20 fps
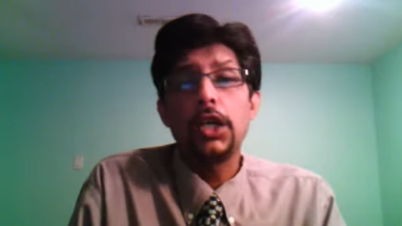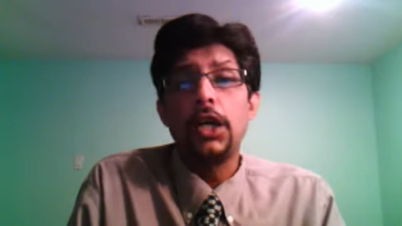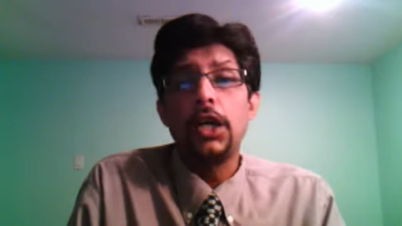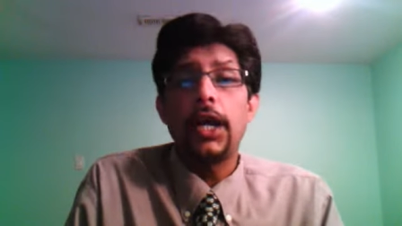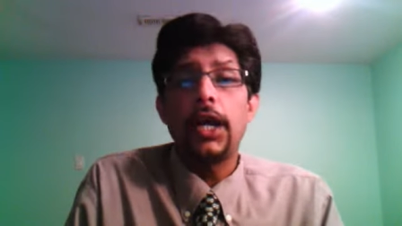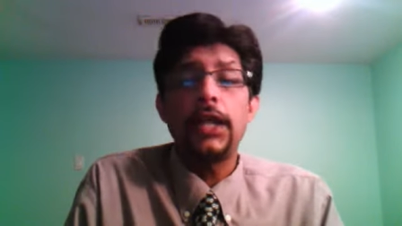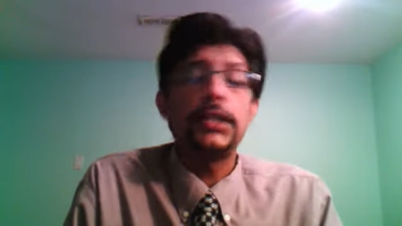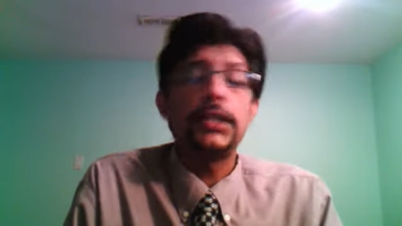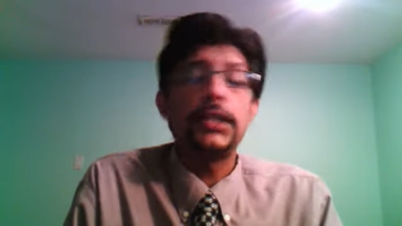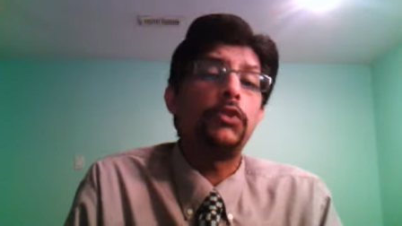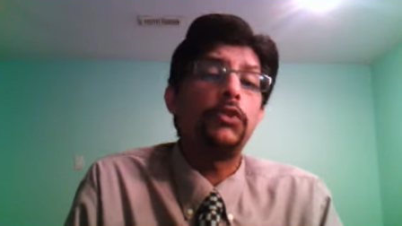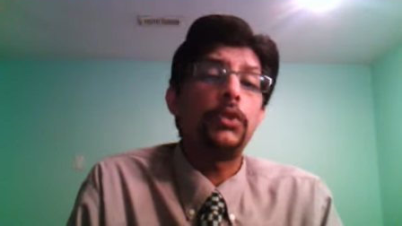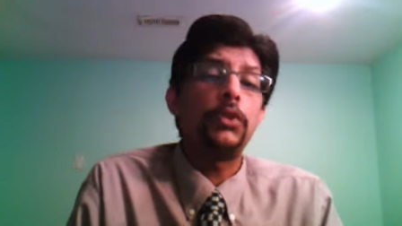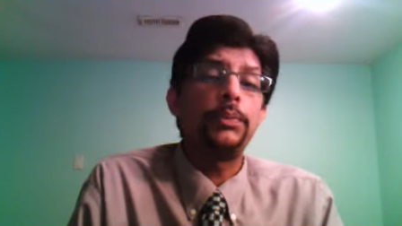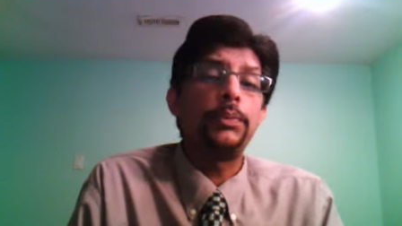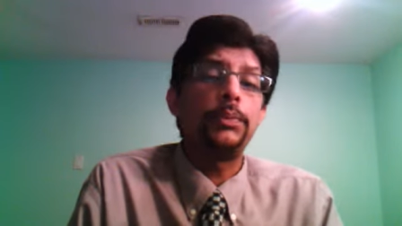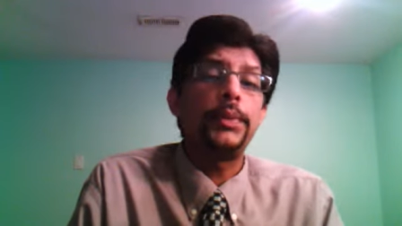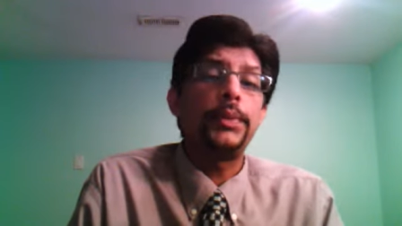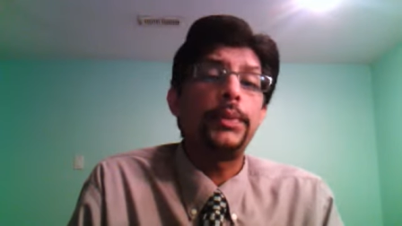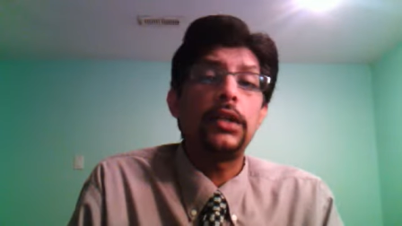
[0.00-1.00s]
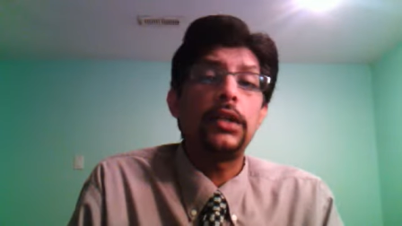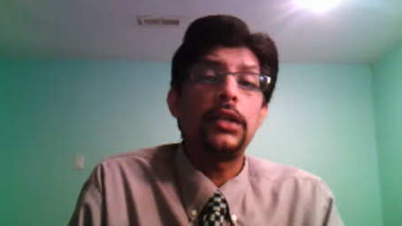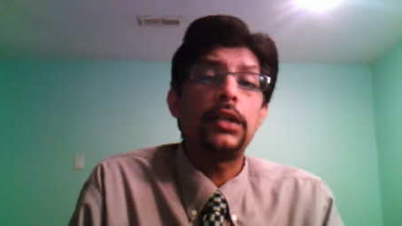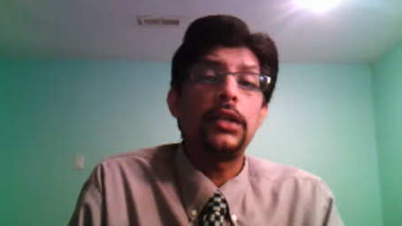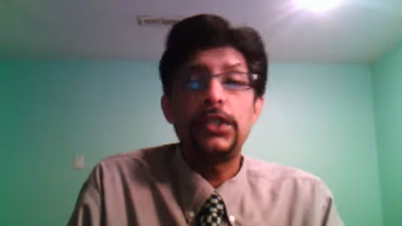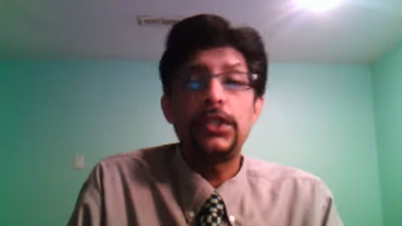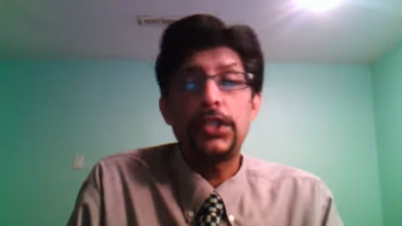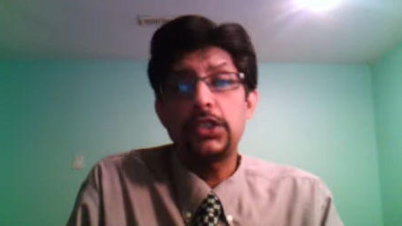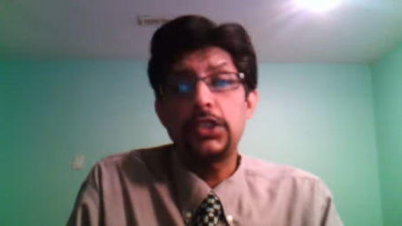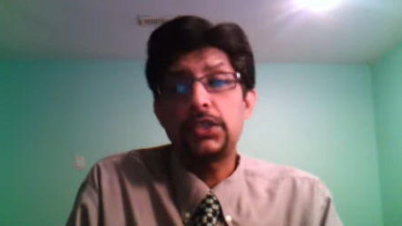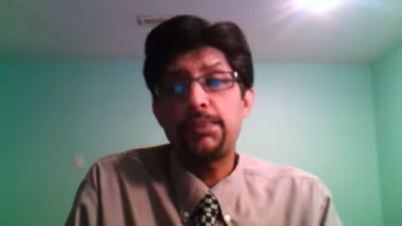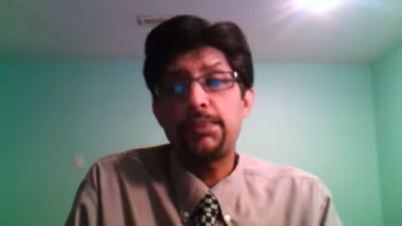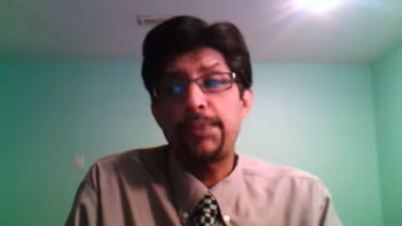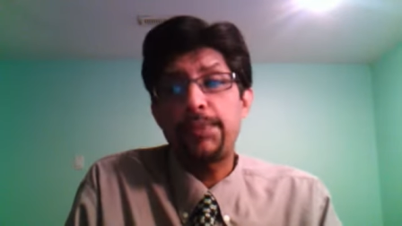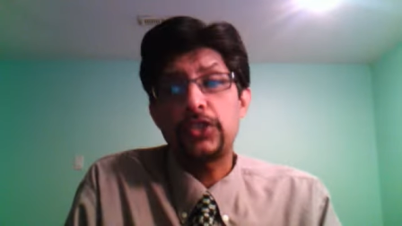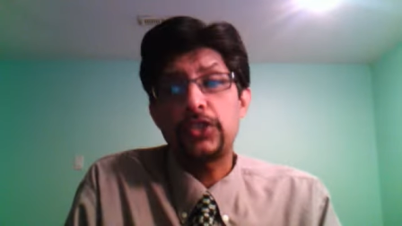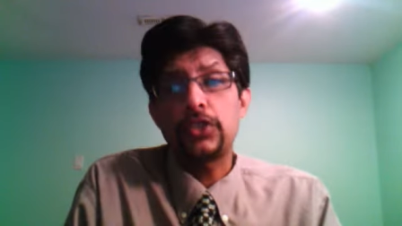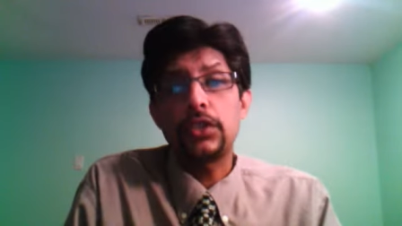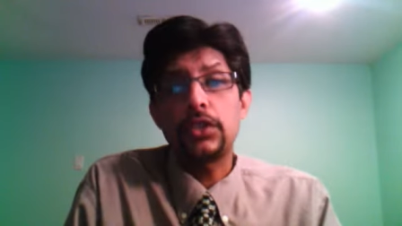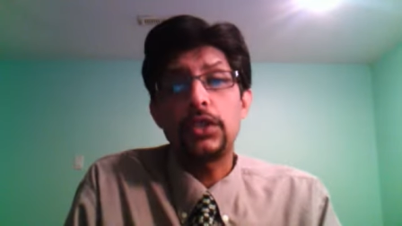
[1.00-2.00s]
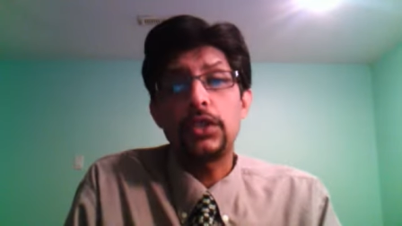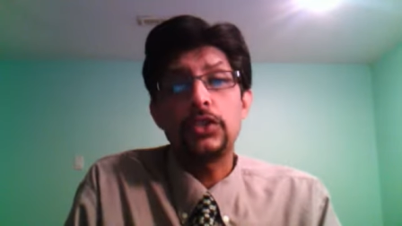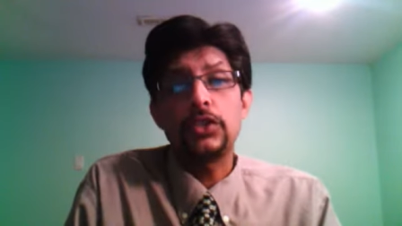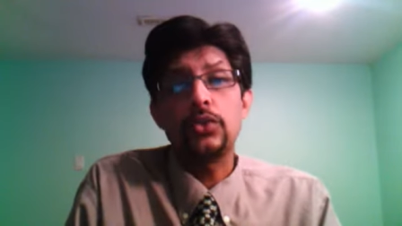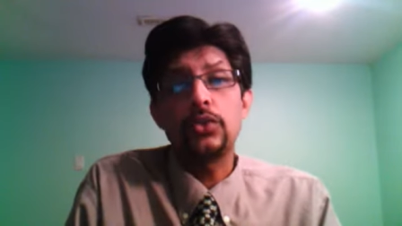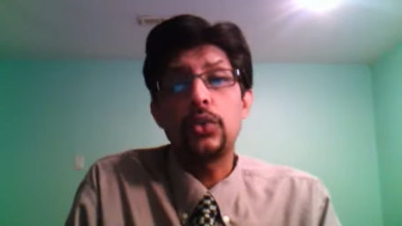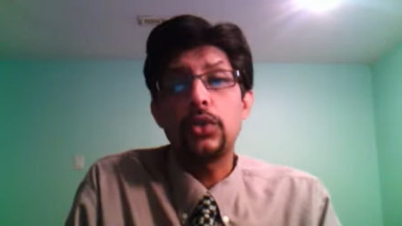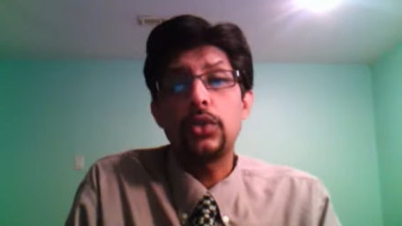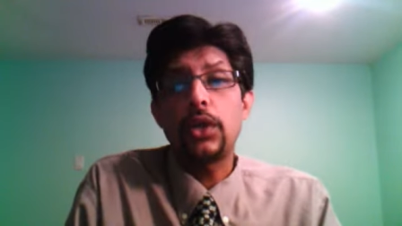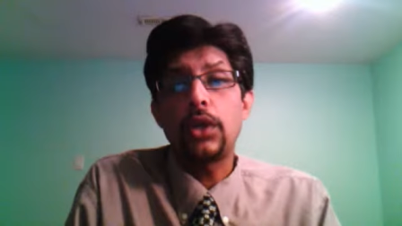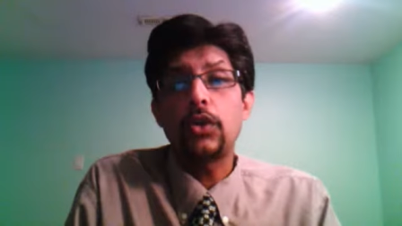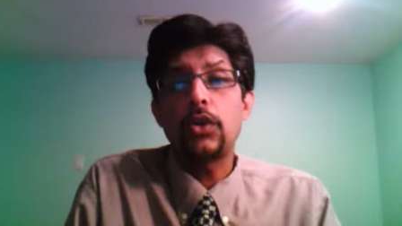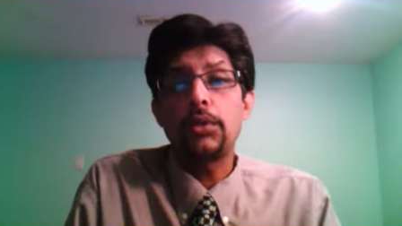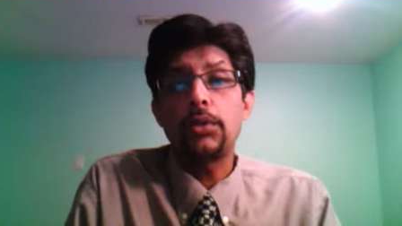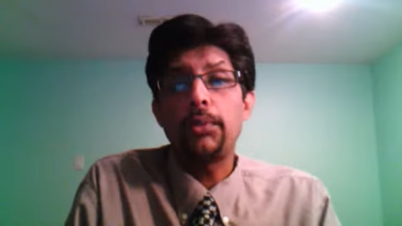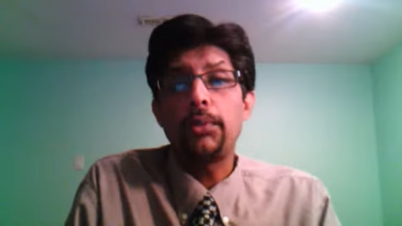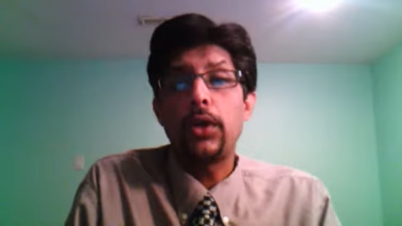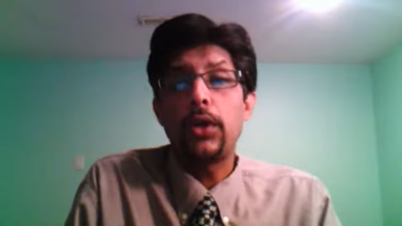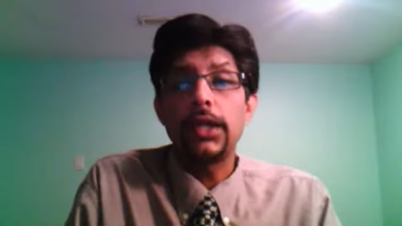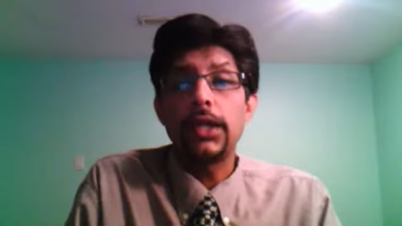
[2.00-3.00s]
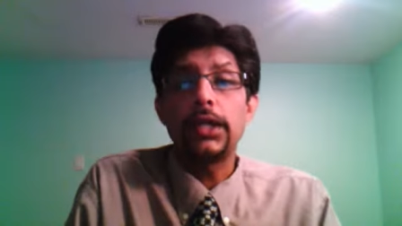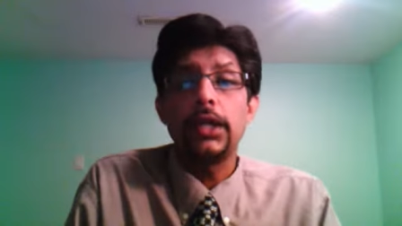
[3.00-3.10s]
and they would be under intense pressure. There's no doubt about it.